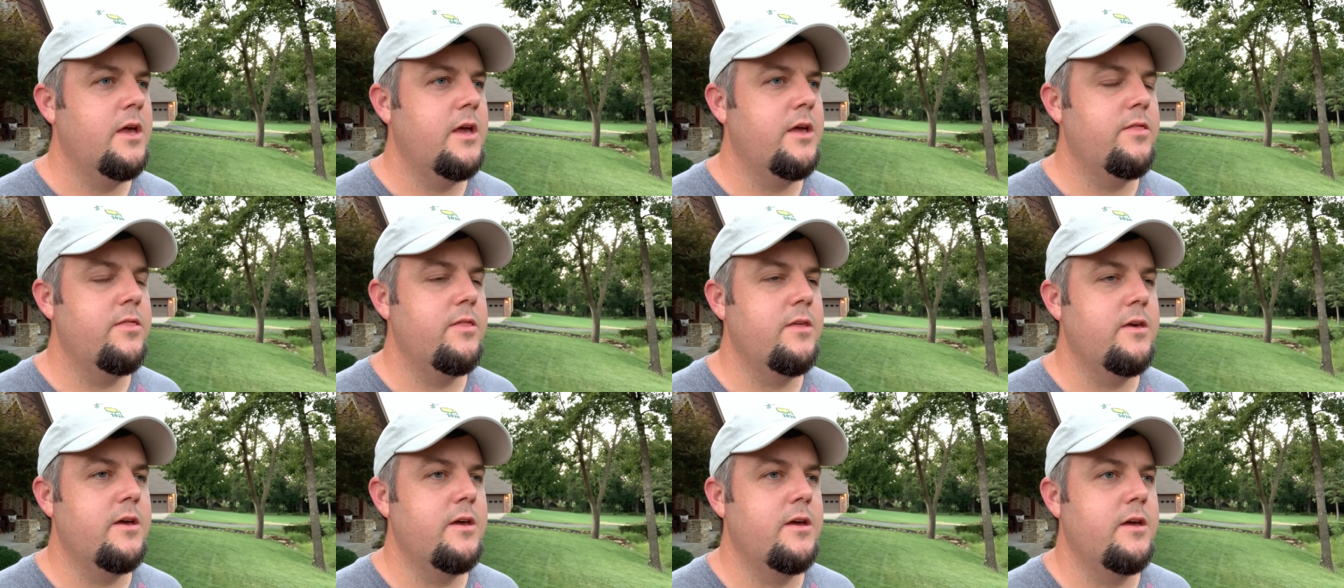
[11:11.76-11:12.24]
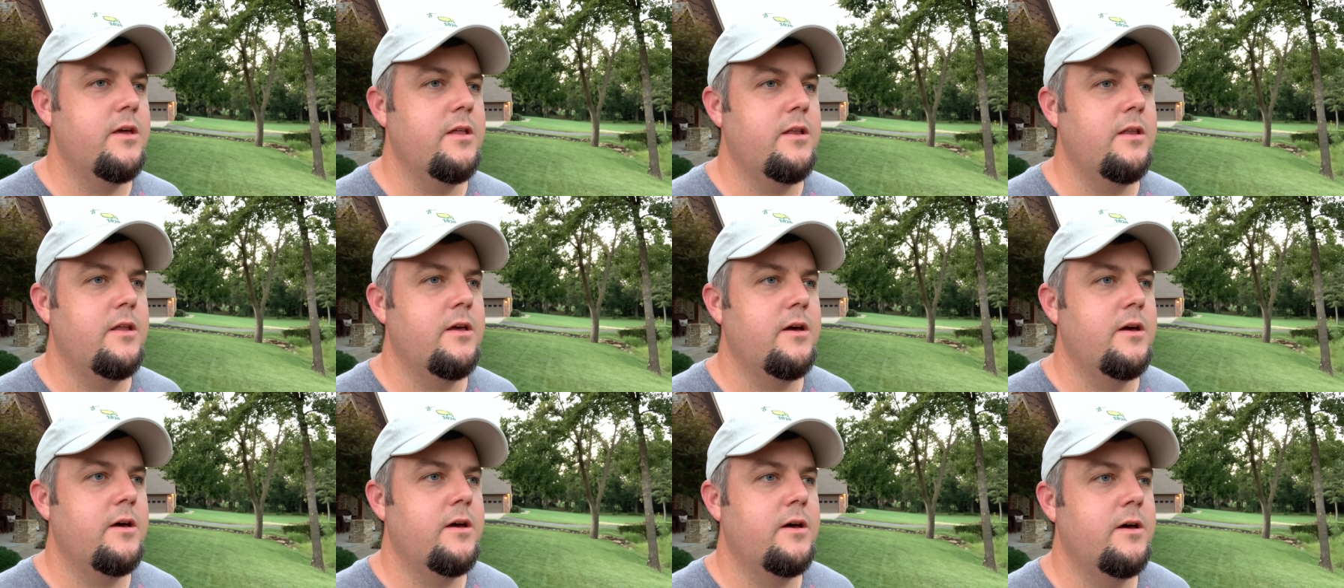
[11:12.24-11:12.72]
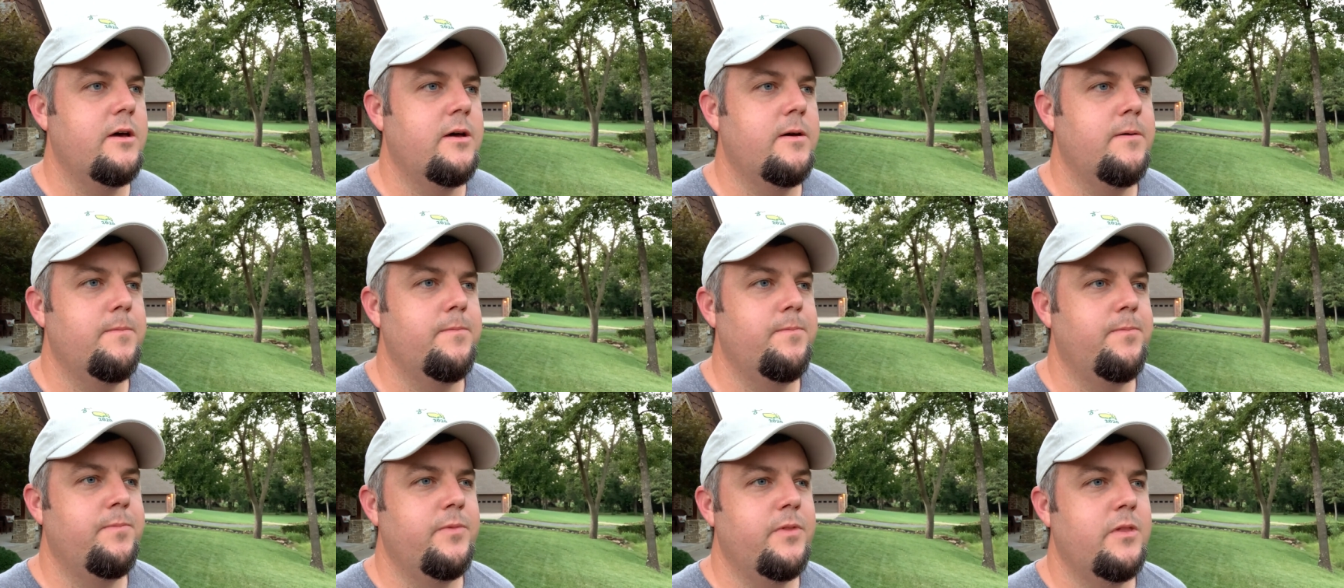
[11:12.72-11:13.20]
and then
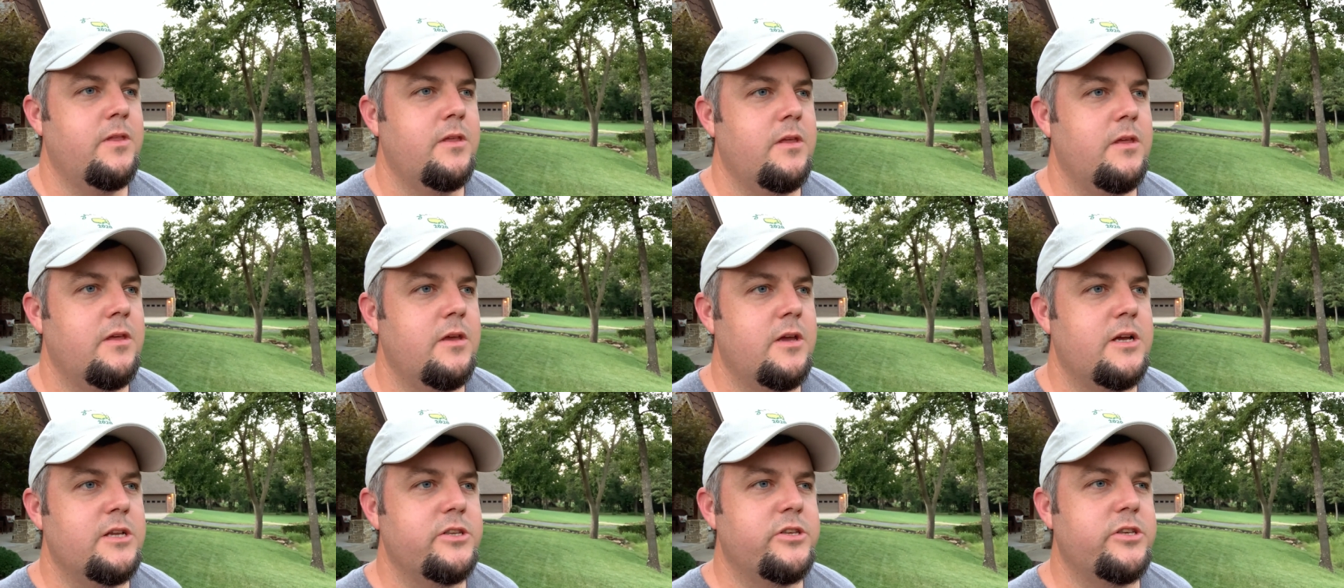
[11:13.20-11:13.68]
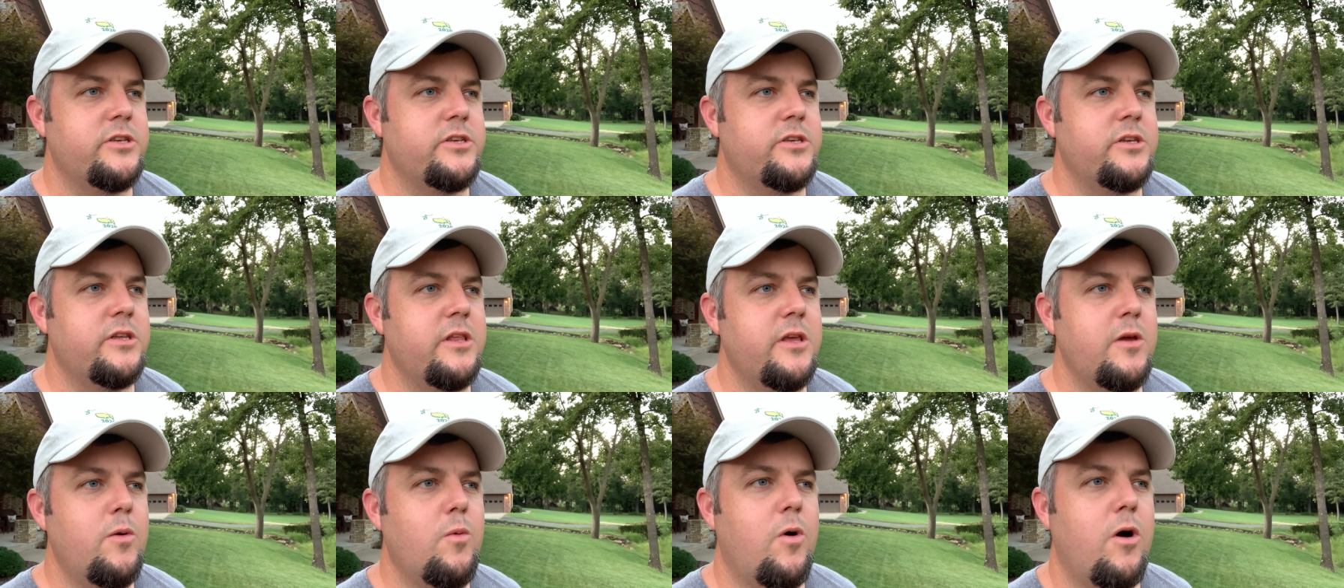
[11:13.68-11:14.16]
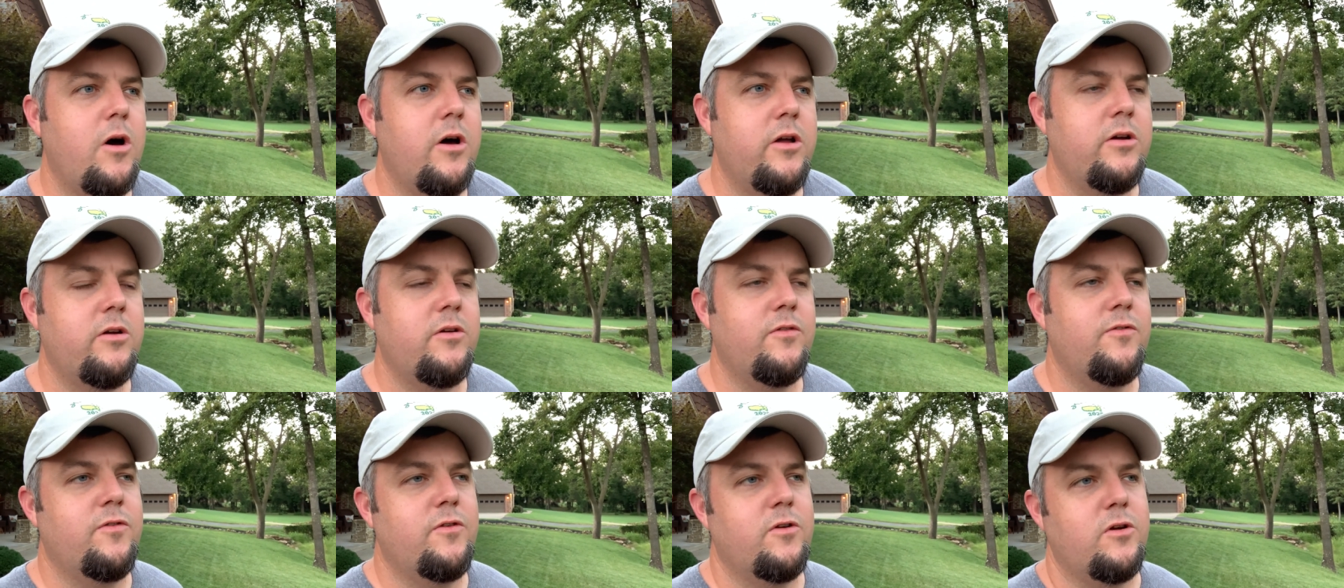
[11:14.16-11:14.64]
um, consistently
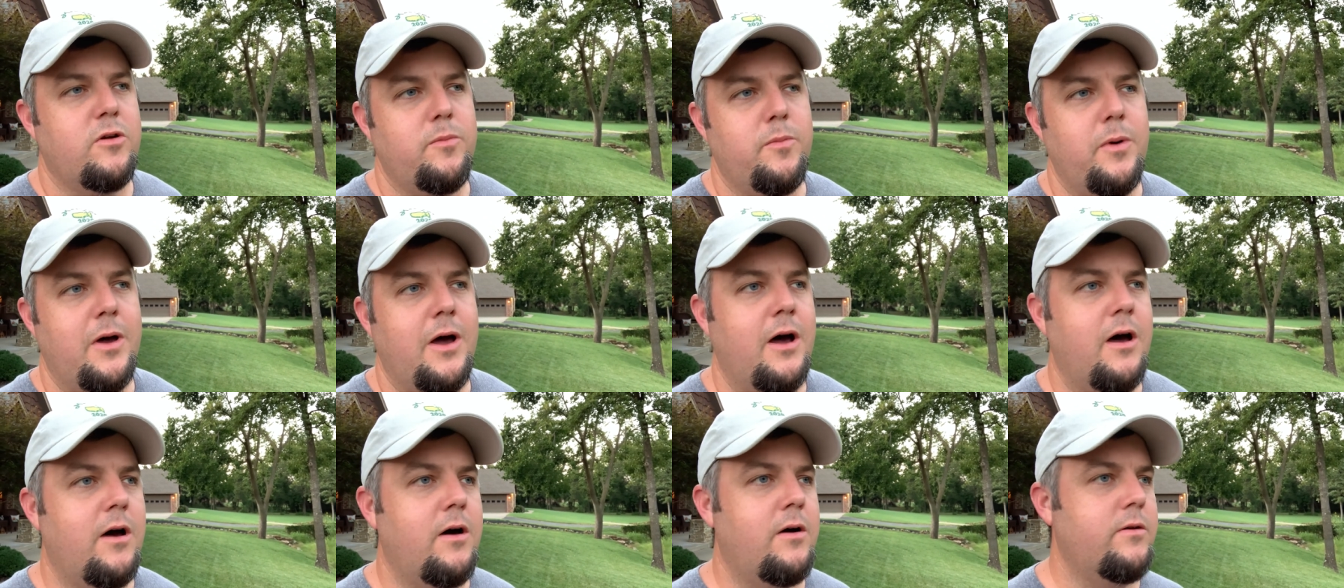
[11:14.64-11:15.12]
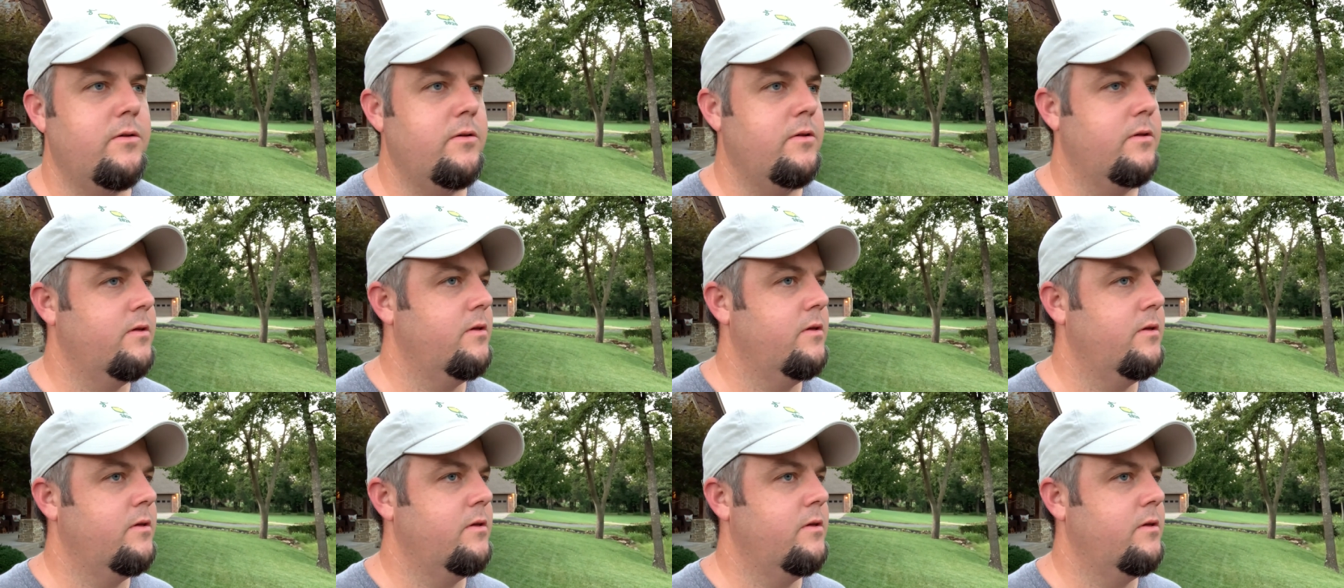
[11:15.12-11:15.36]
water for about,